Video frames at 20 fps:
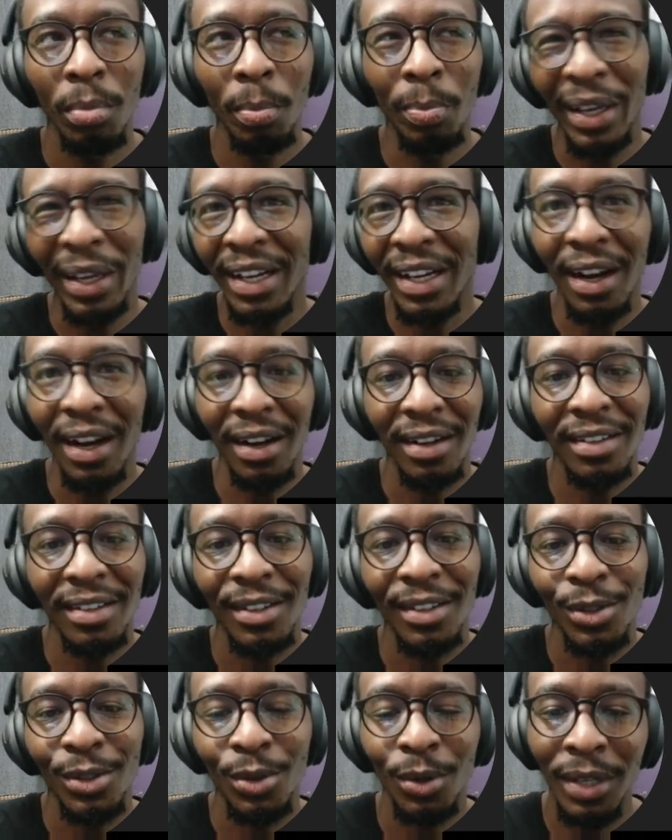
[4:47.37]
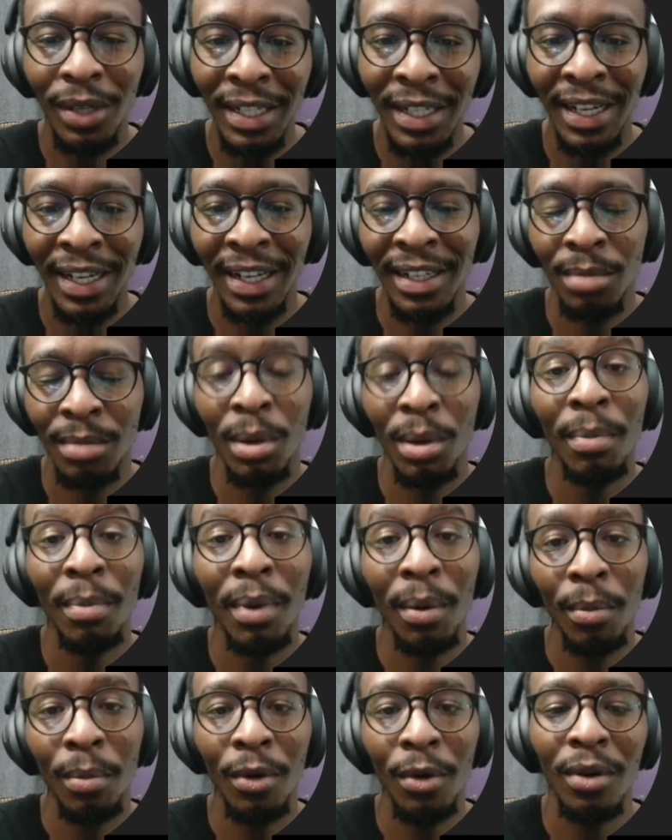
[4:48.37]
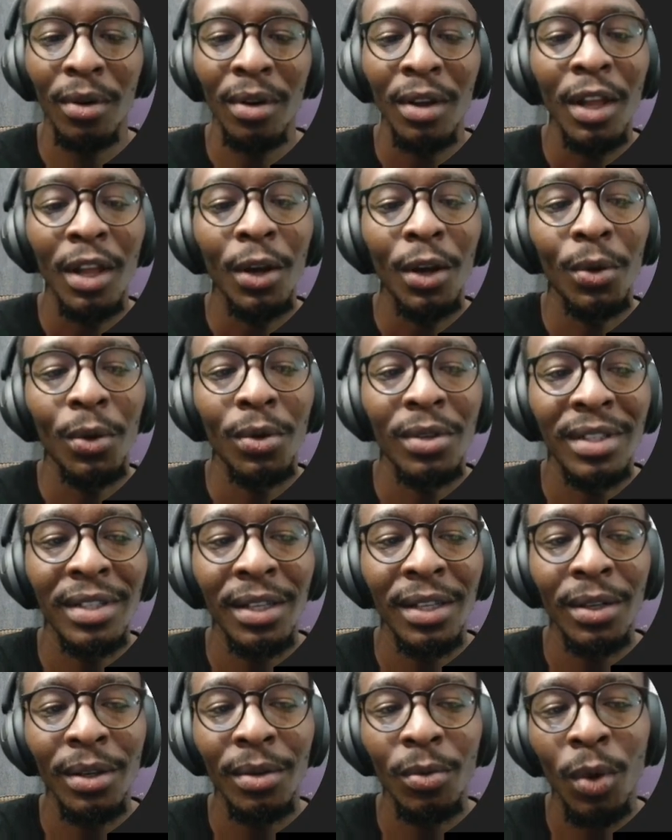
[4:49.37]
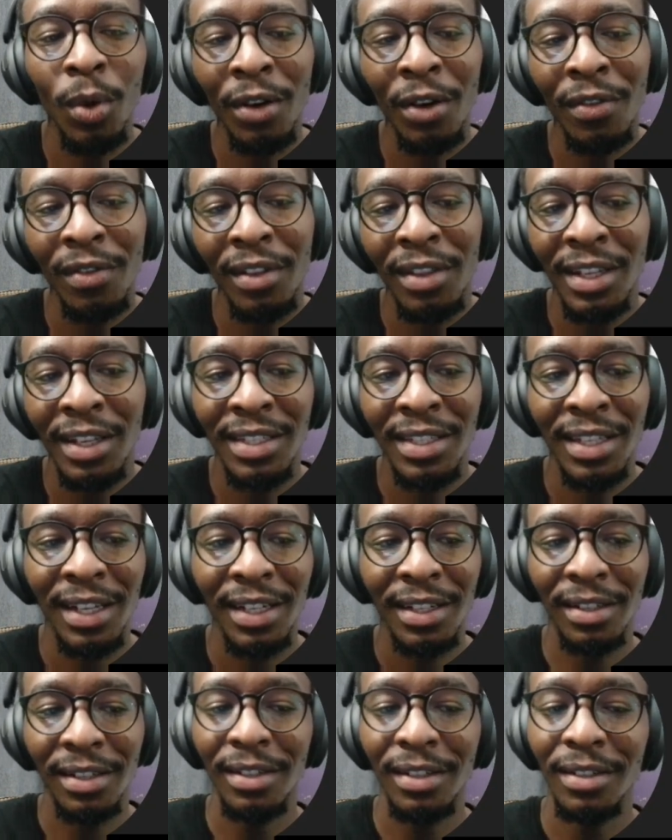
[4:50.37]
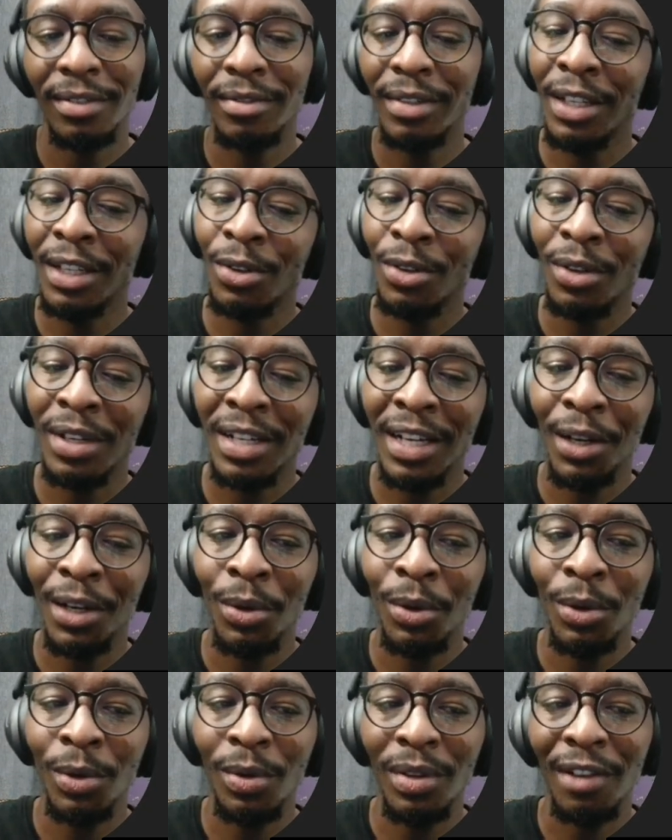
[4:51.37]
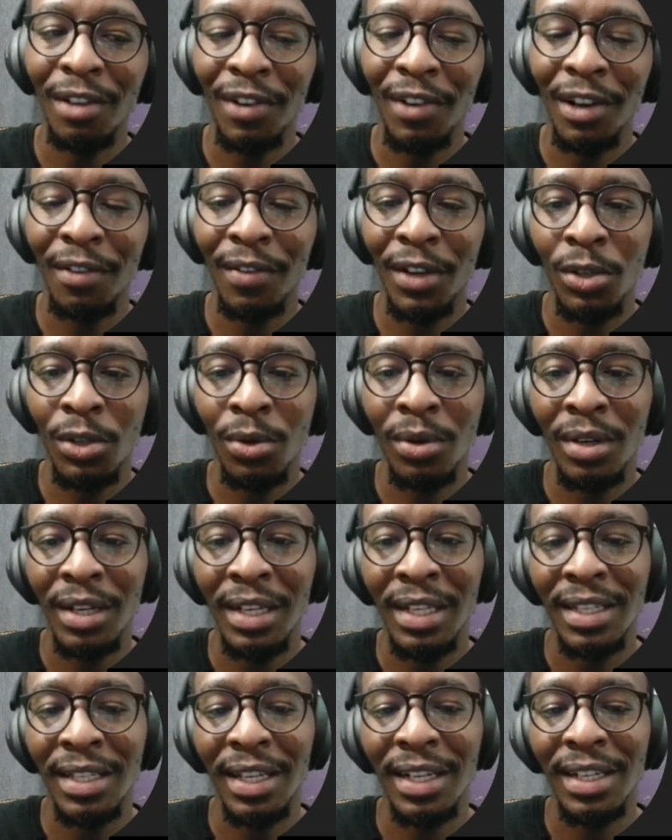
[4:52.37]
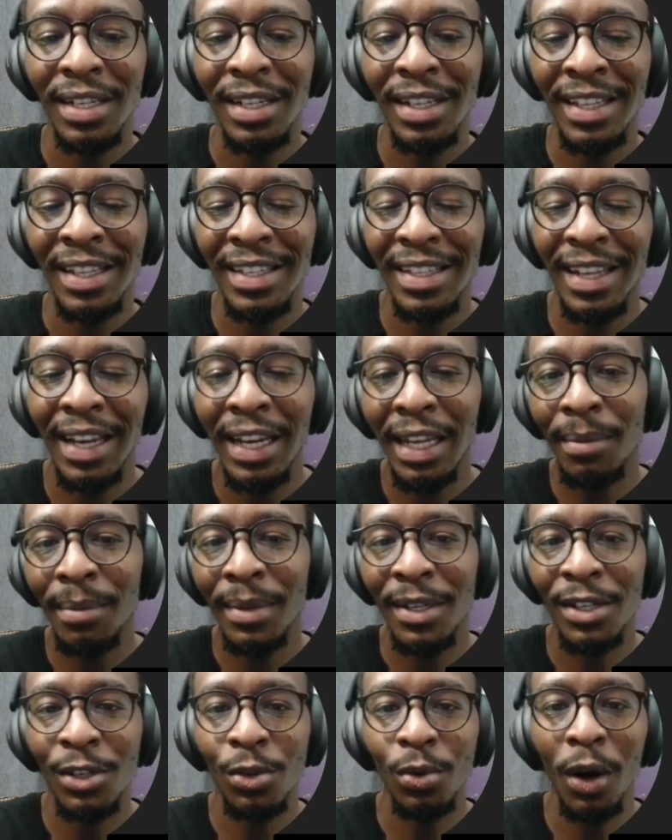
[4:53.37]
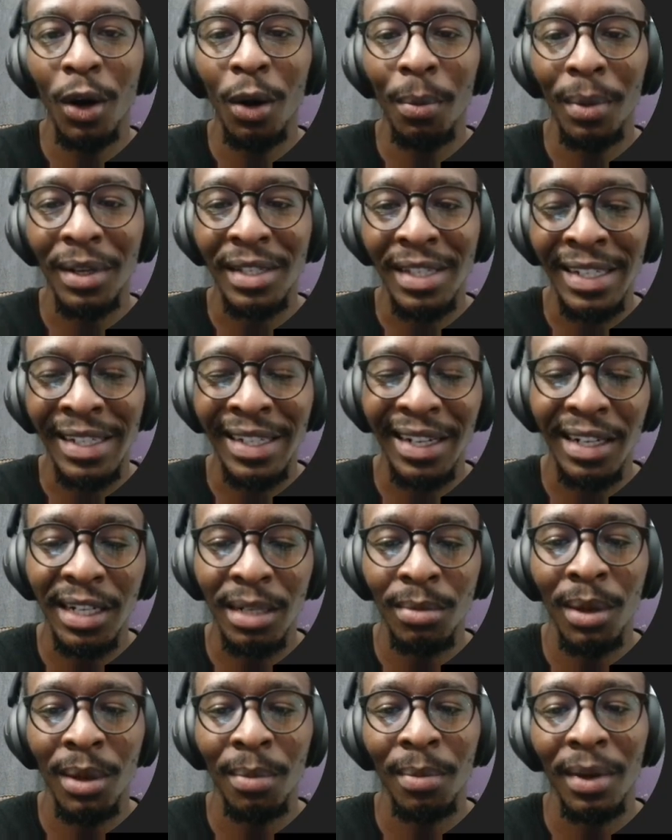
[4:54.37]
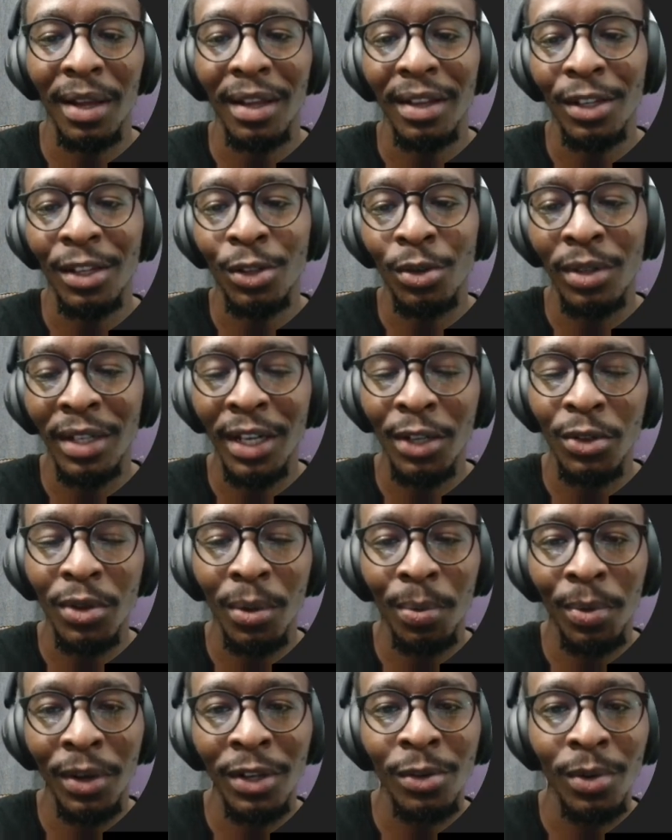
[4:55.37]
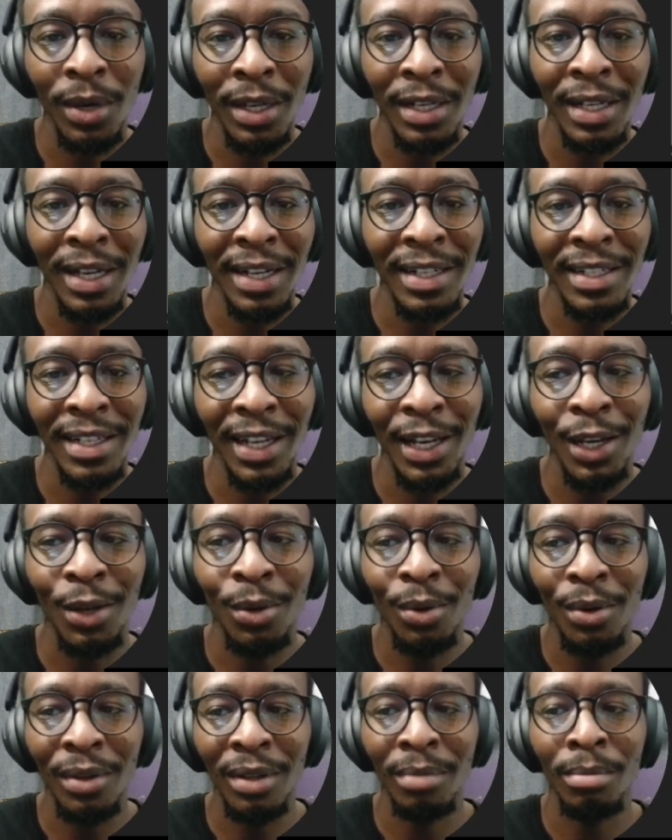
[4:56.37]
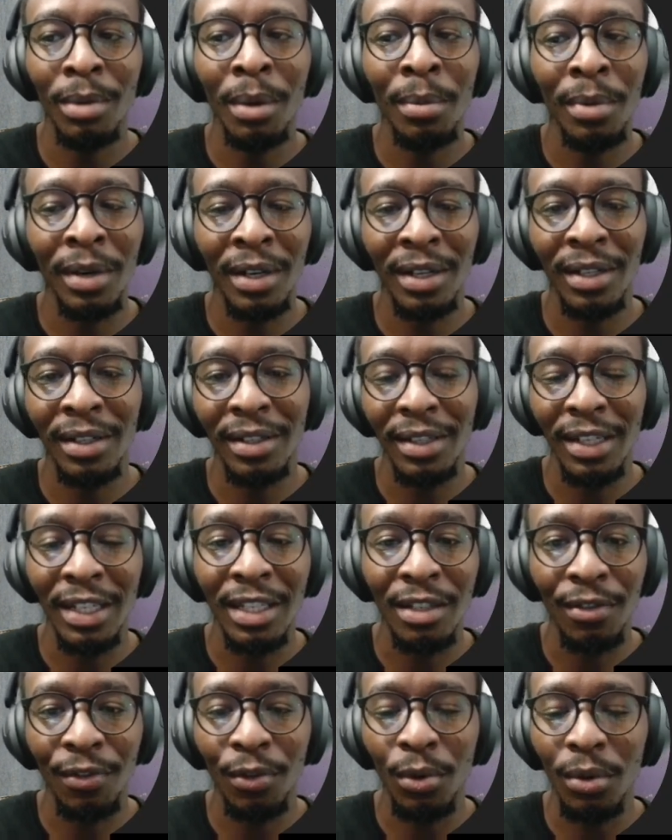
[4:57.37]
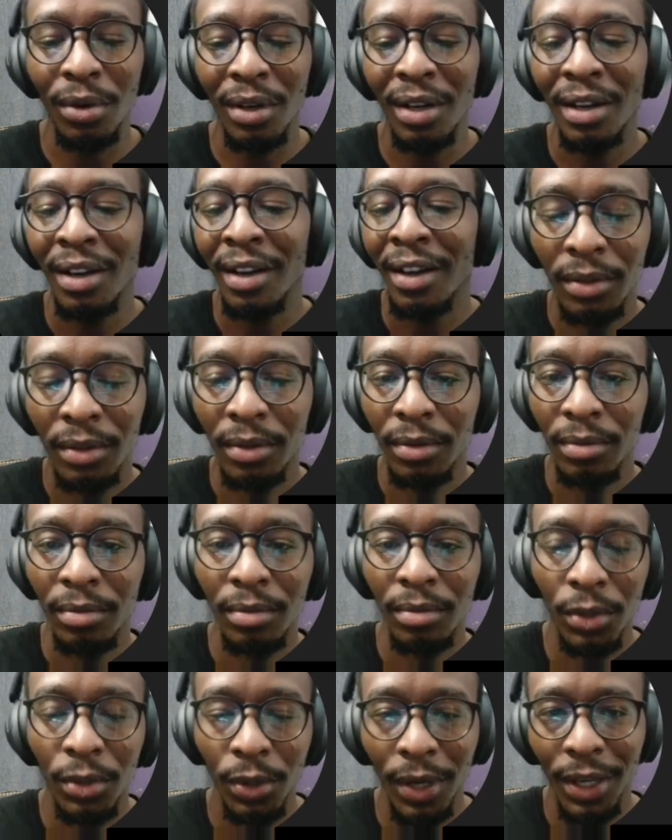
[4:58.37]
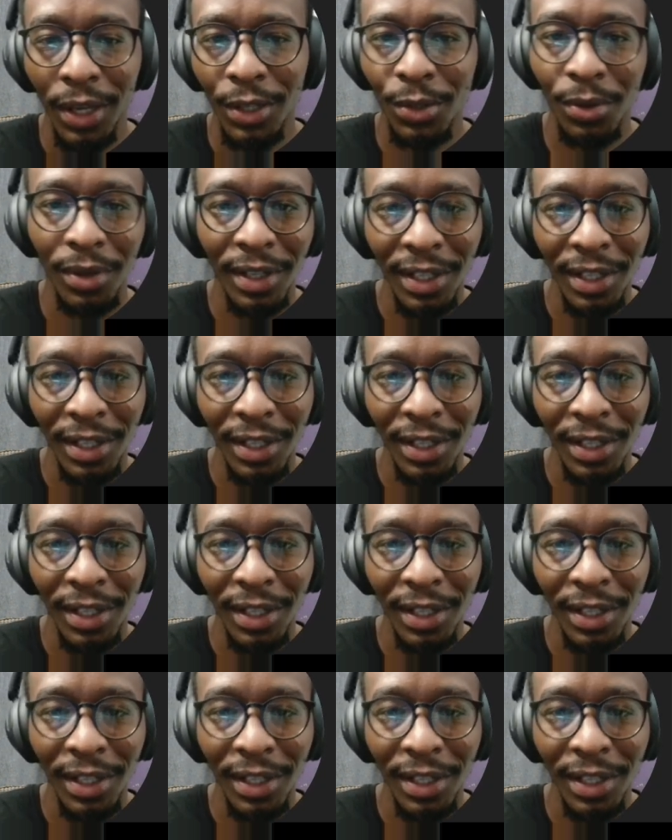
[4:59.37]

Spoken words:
bigger, so it can remember more, because one of the things that is not really good with the free version is that there's a limit to how much it can remember. It will get to a point where it can tell you the memory is full. So yeah, so